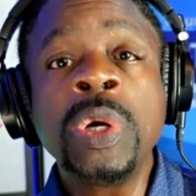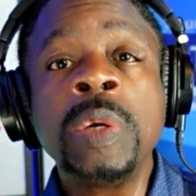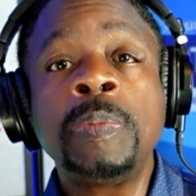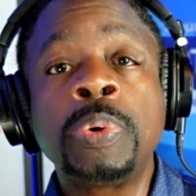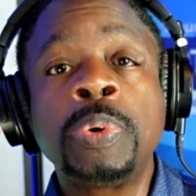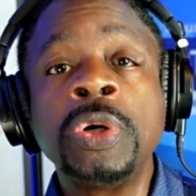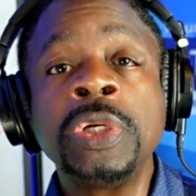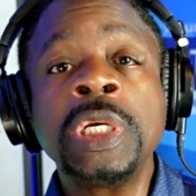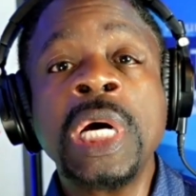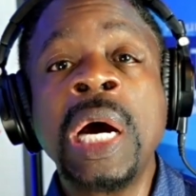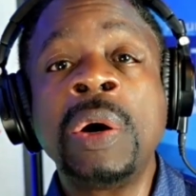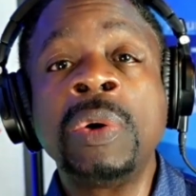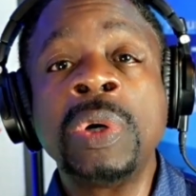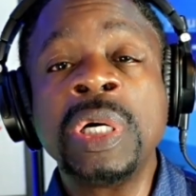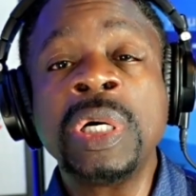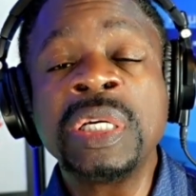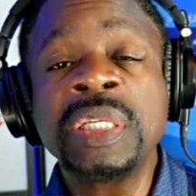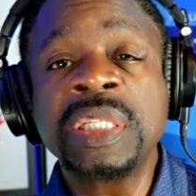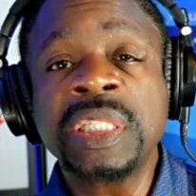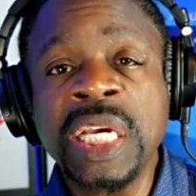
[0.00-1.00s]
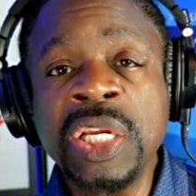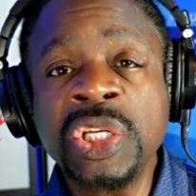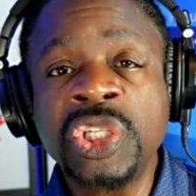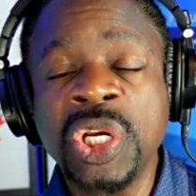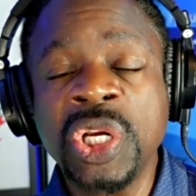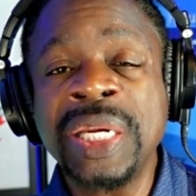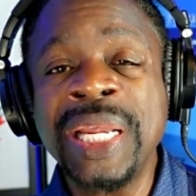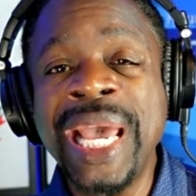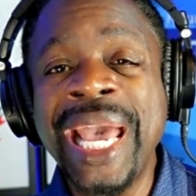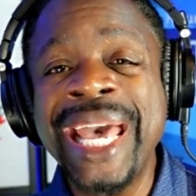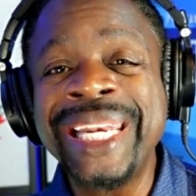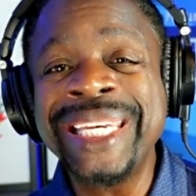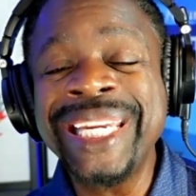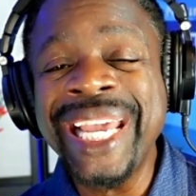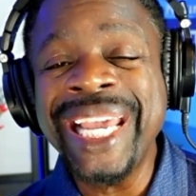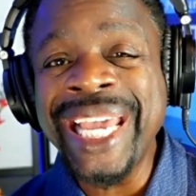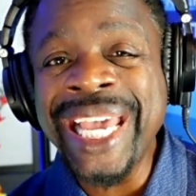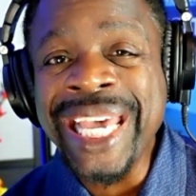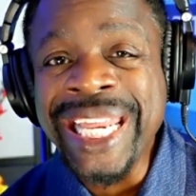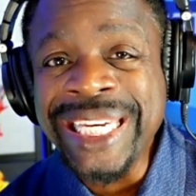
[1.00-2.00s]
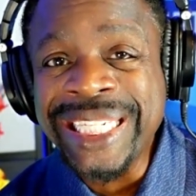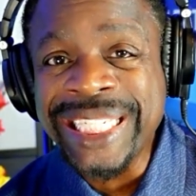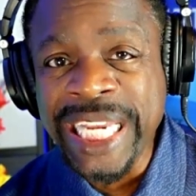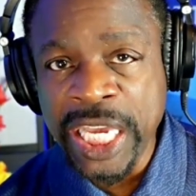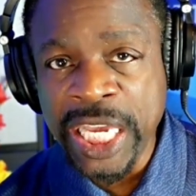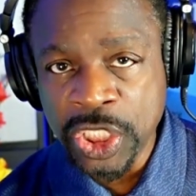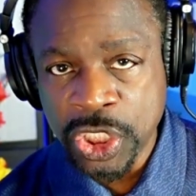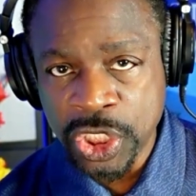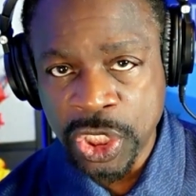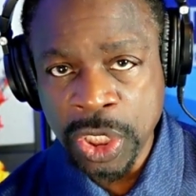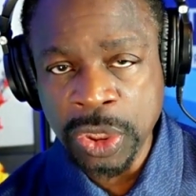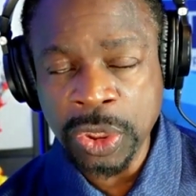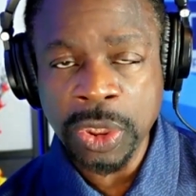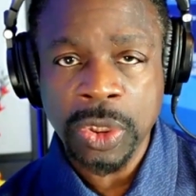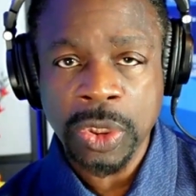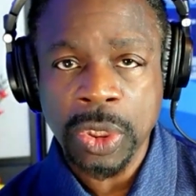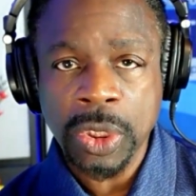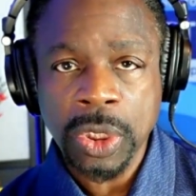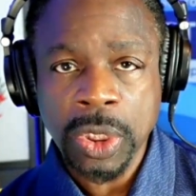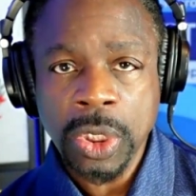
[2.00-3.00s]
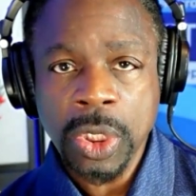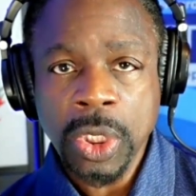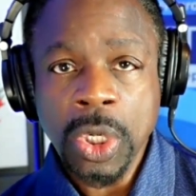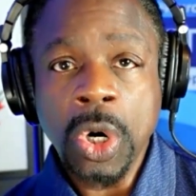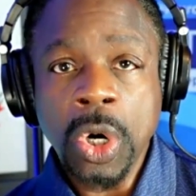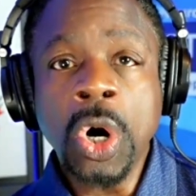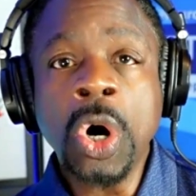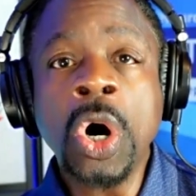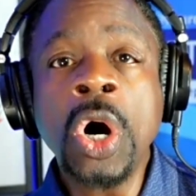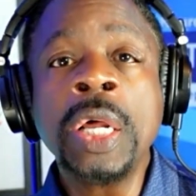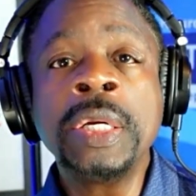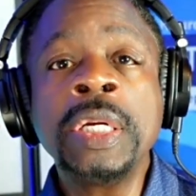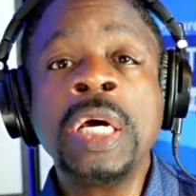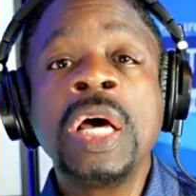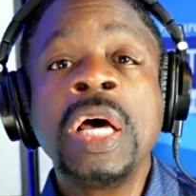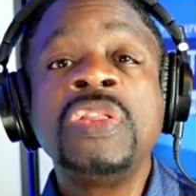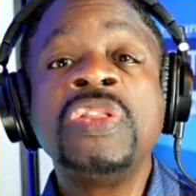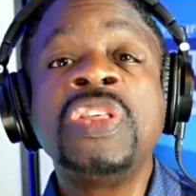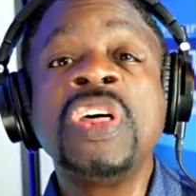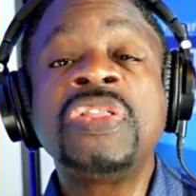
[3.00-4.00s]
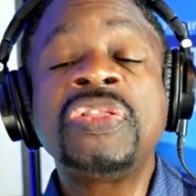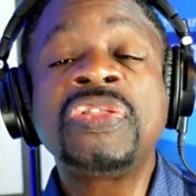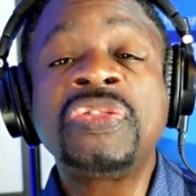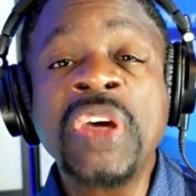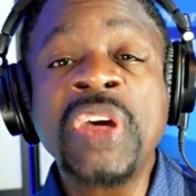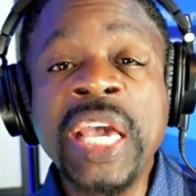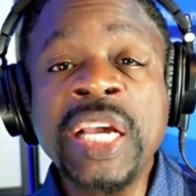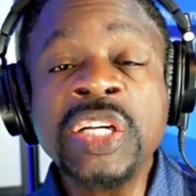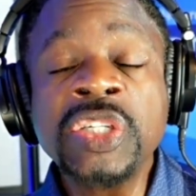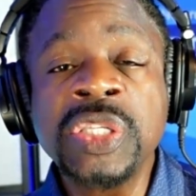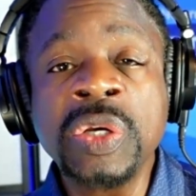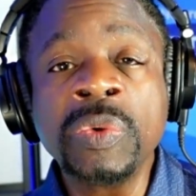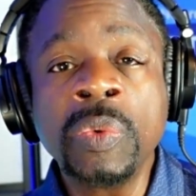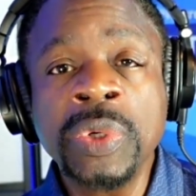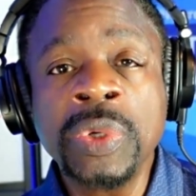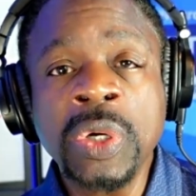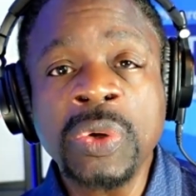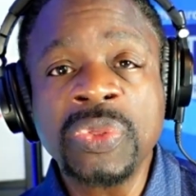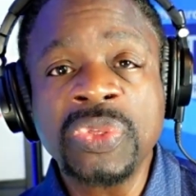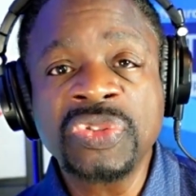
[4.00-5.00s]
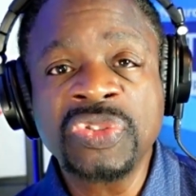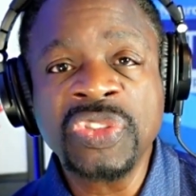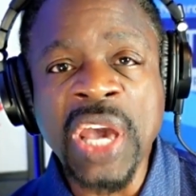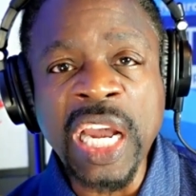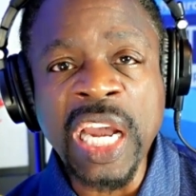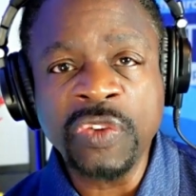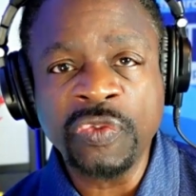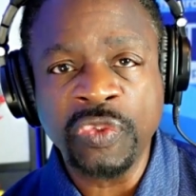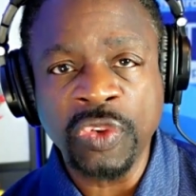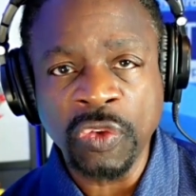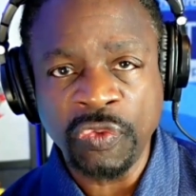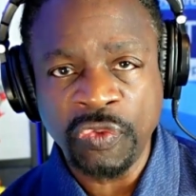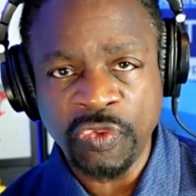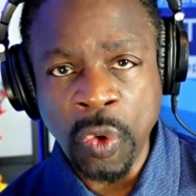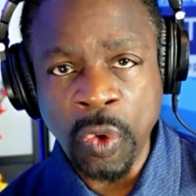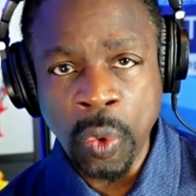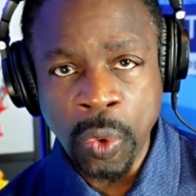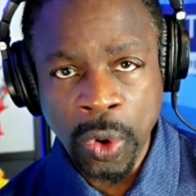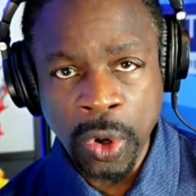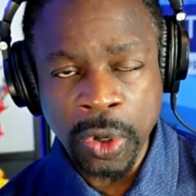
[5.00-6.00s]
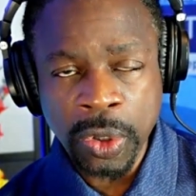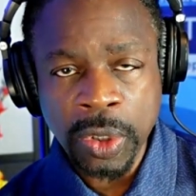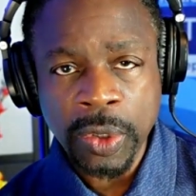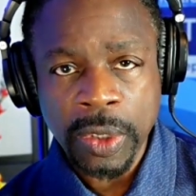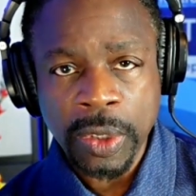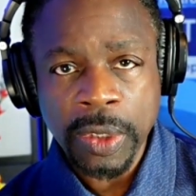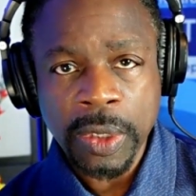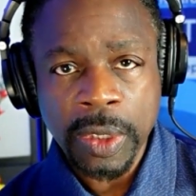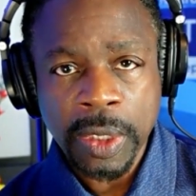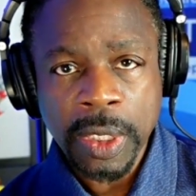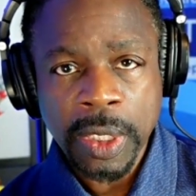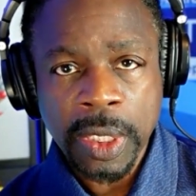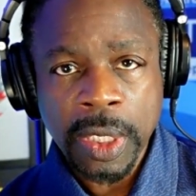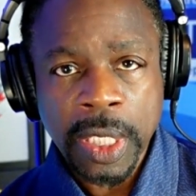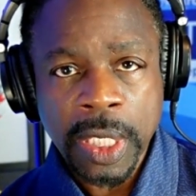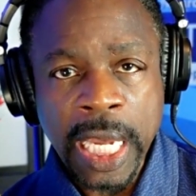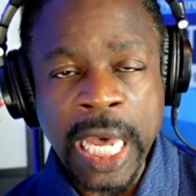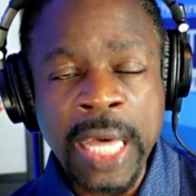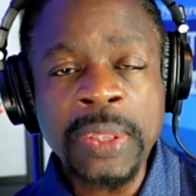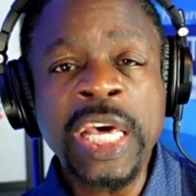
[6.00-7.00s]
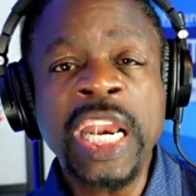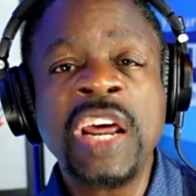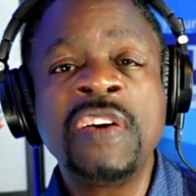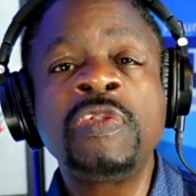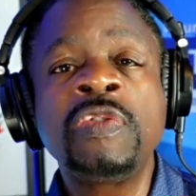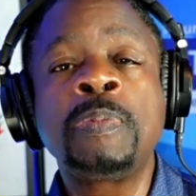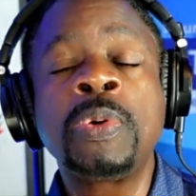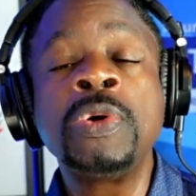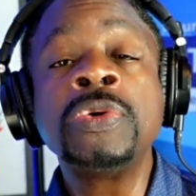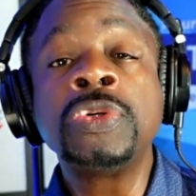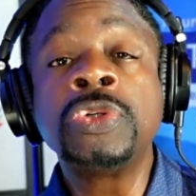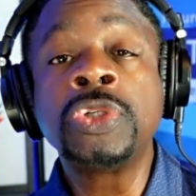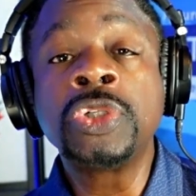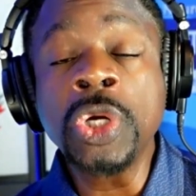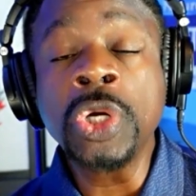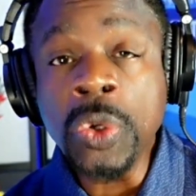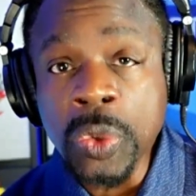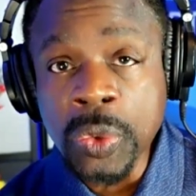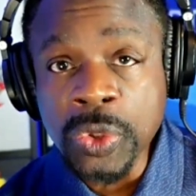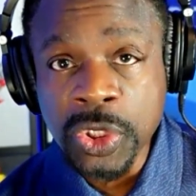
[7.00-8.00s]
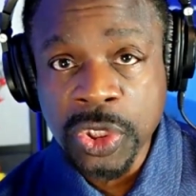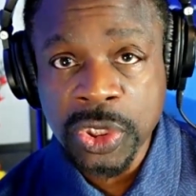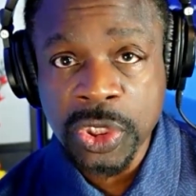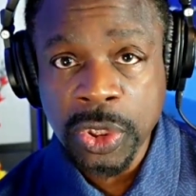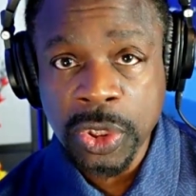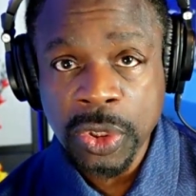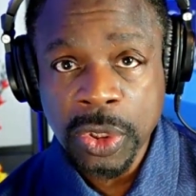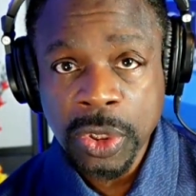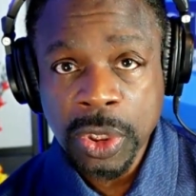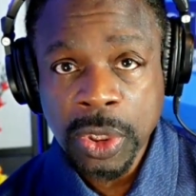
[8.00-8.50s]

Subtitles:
we put our attention and intention on the things that we are thankful for and that have produced